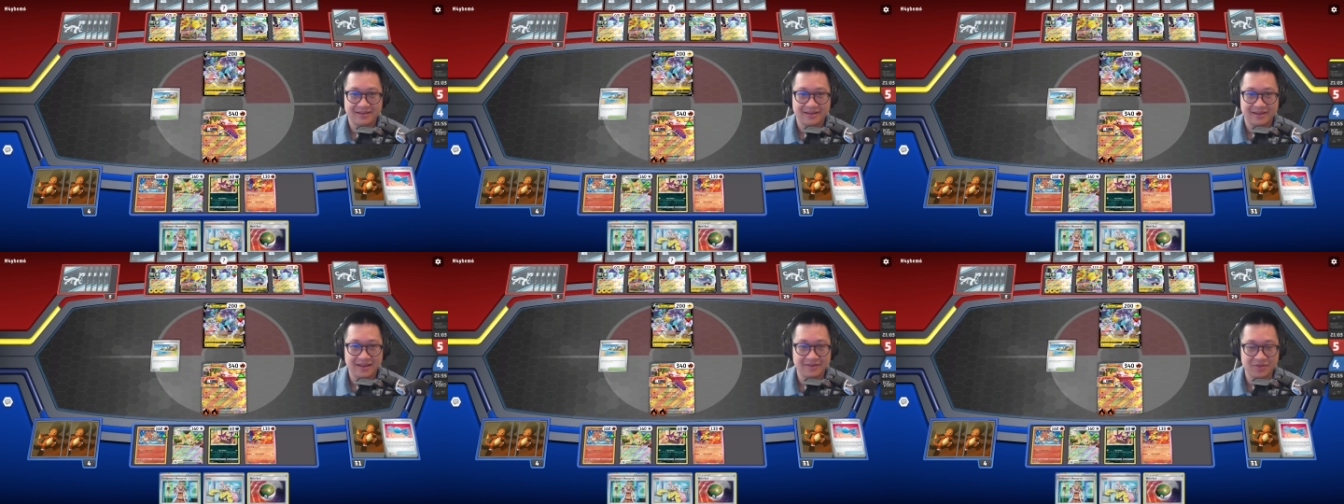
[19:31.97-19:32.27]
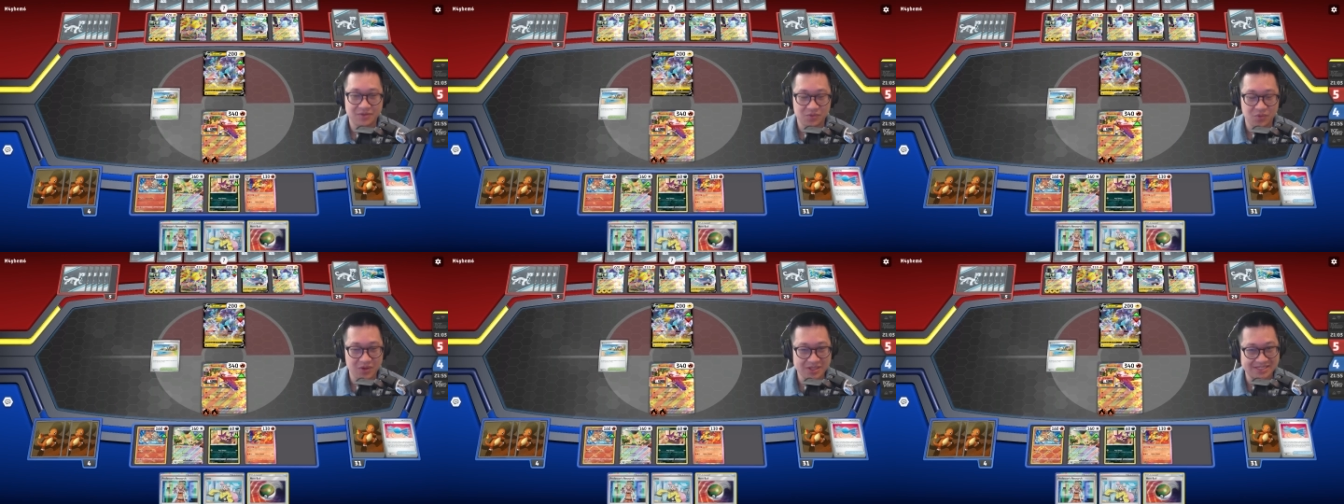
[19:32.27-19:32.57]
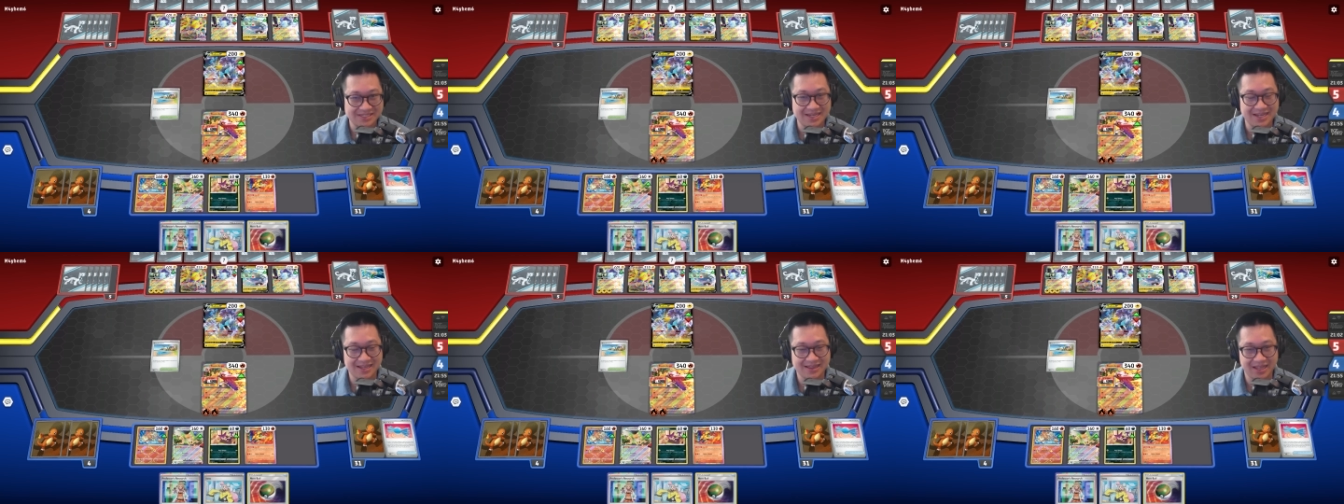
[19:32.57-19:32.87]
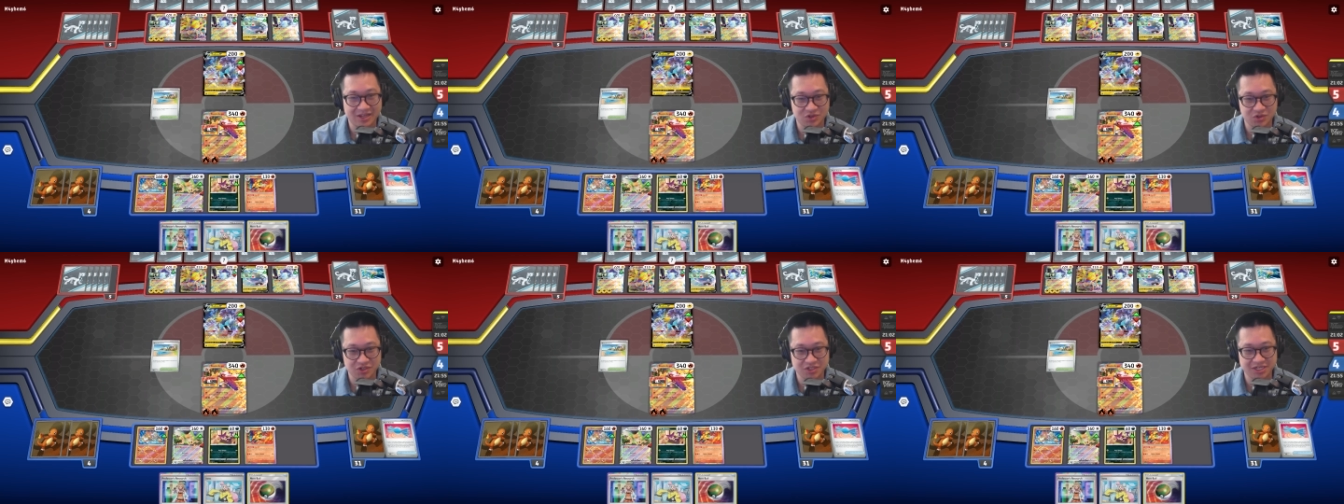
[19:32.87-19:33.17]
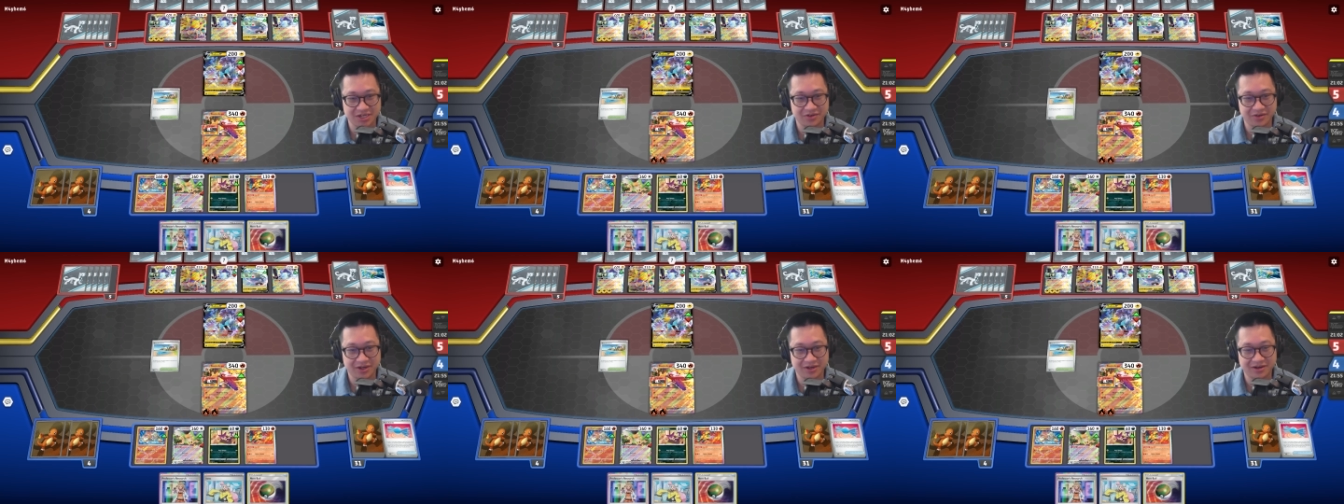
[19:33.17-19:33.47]
If it was not electric
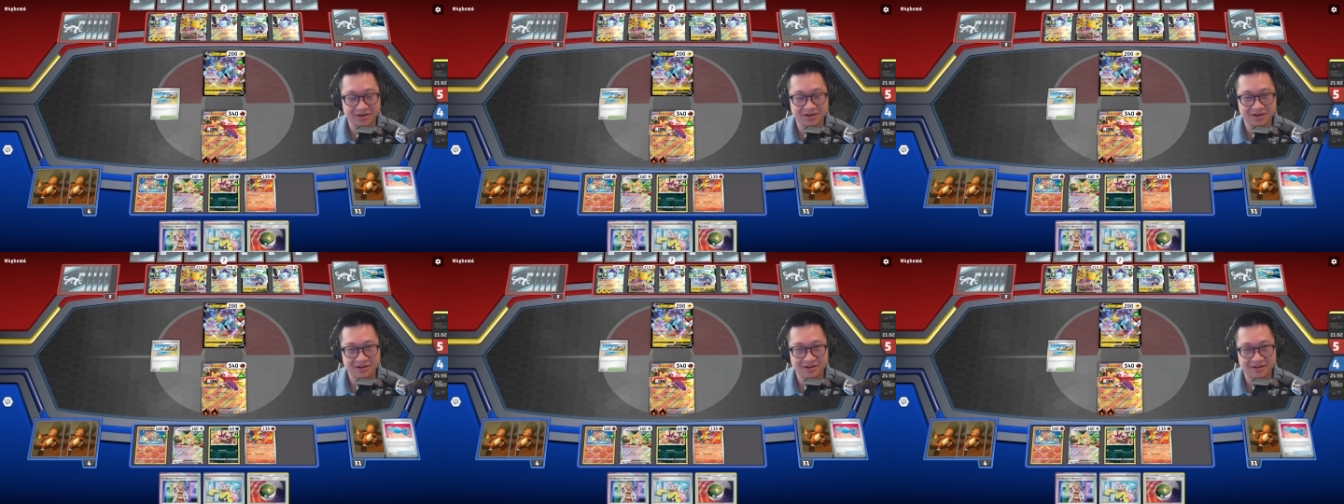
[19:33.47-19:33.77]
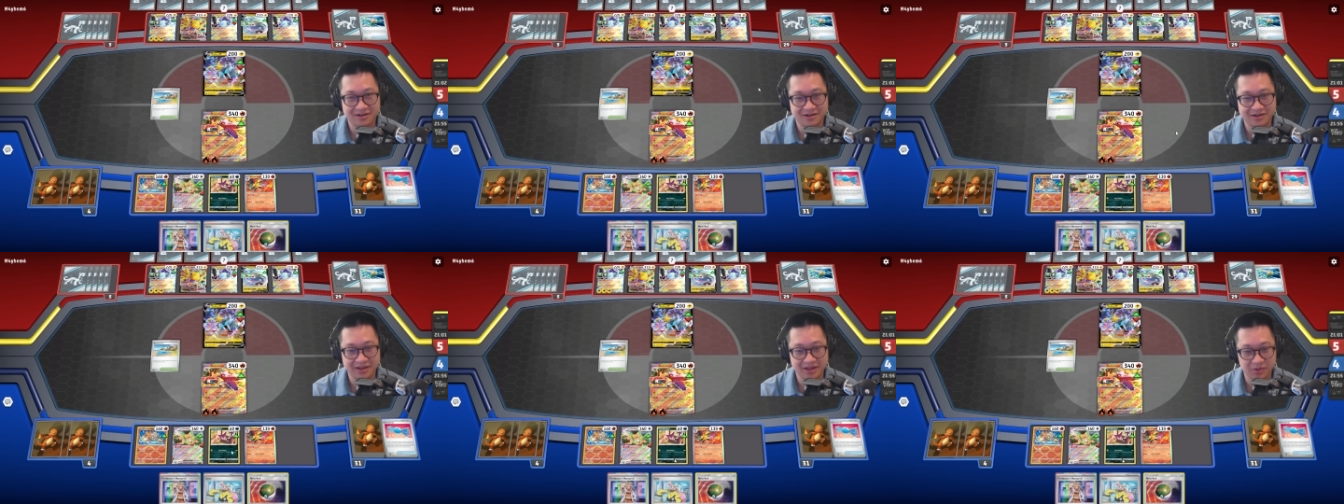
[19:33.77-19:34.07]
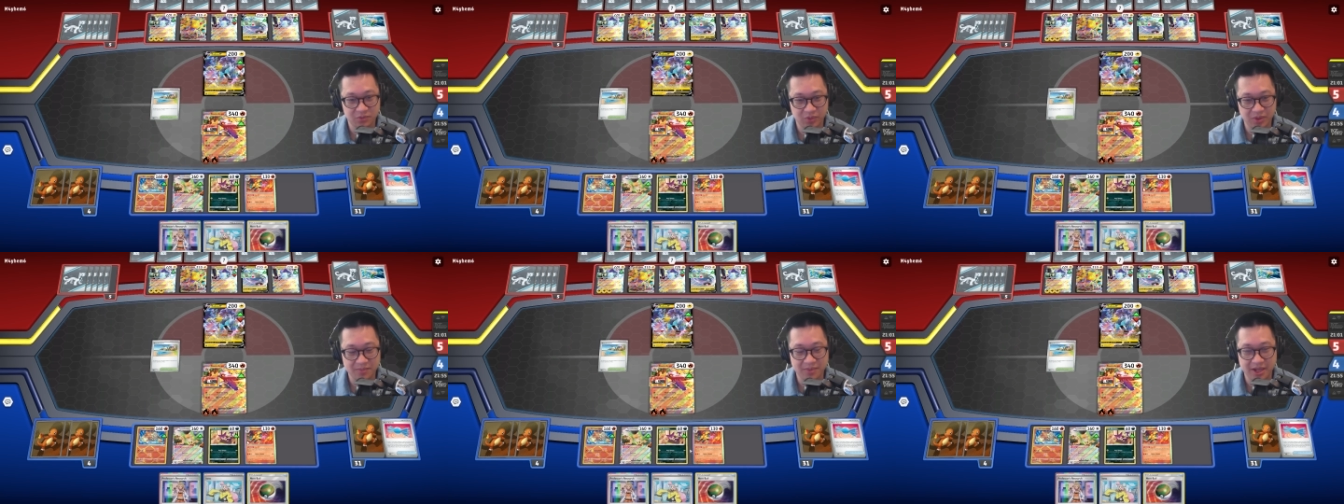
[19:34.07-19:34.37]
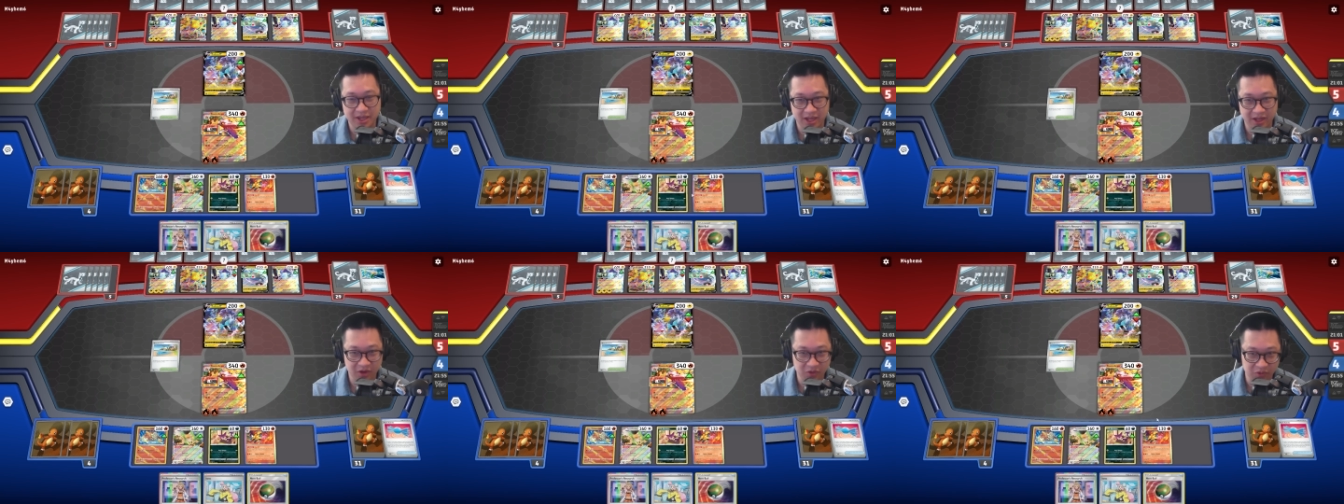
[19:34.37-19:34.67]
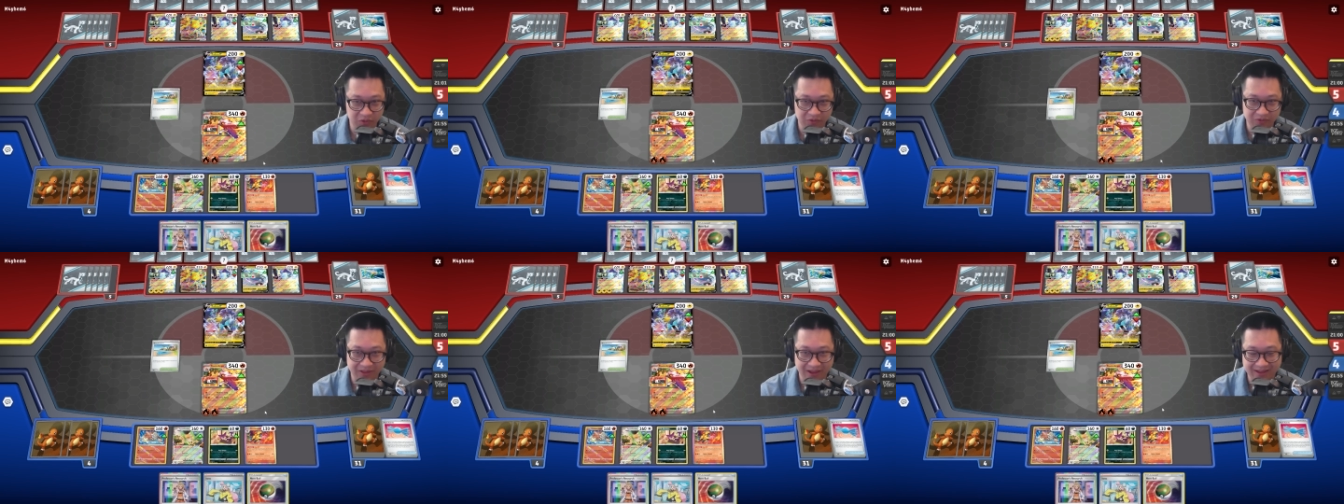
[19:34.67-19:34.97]
generator, then we might, I
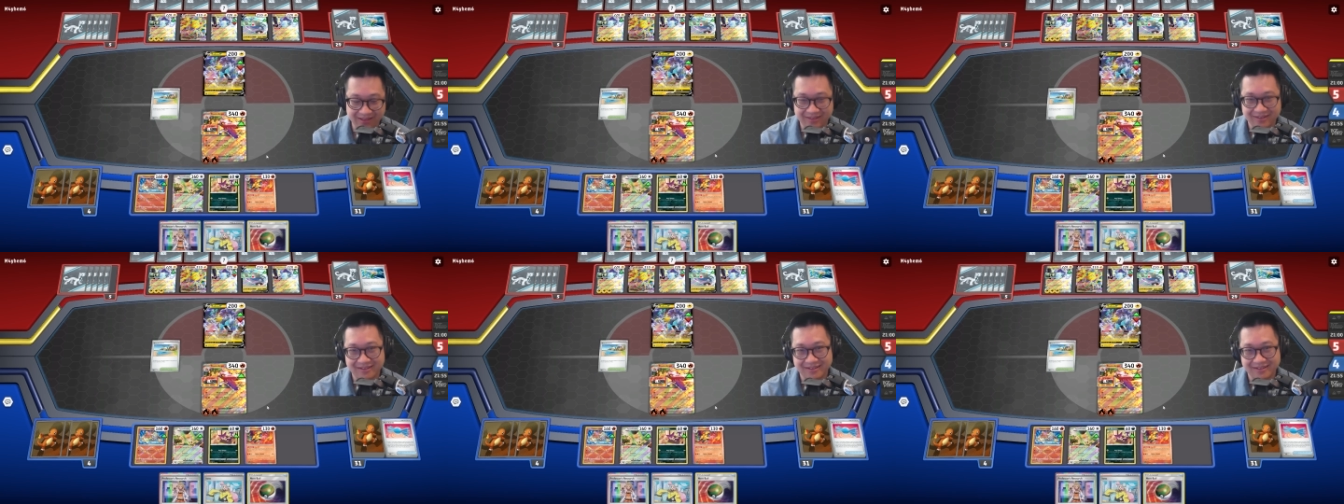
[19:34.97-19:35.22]
that.